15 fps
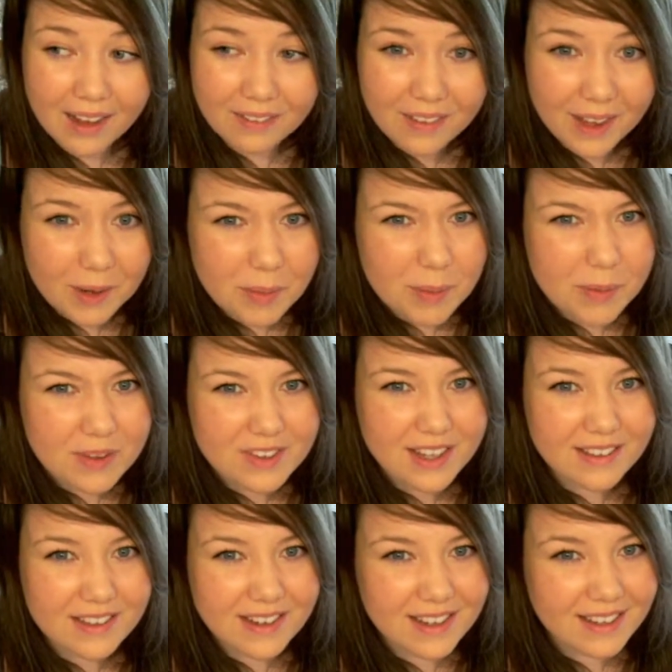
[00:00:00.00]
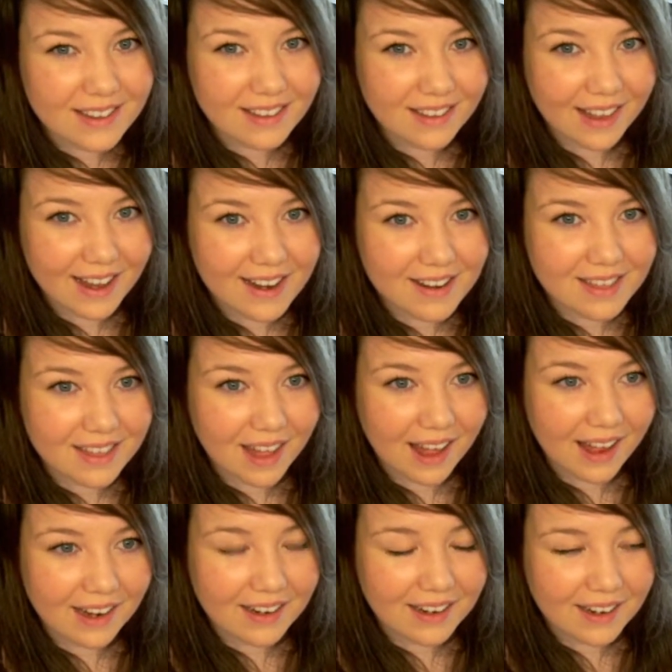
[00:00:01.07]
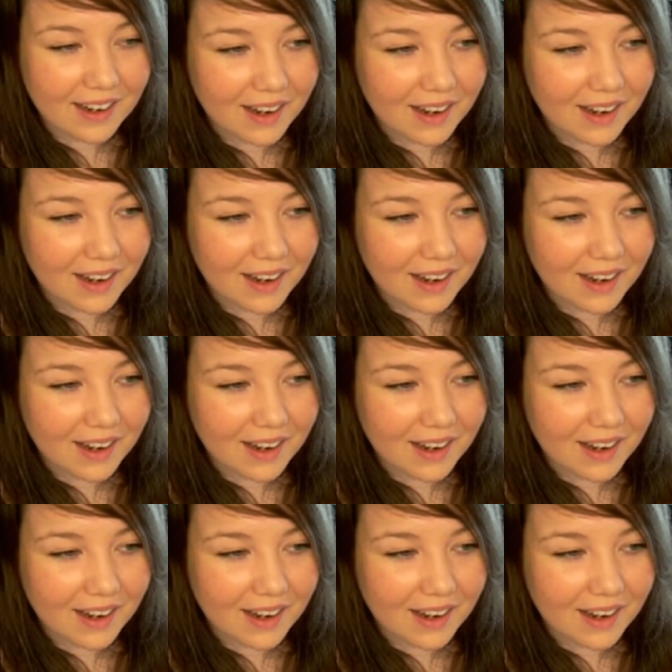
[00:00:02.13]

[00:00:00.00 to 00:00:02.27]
A lot of people said they didn't like that.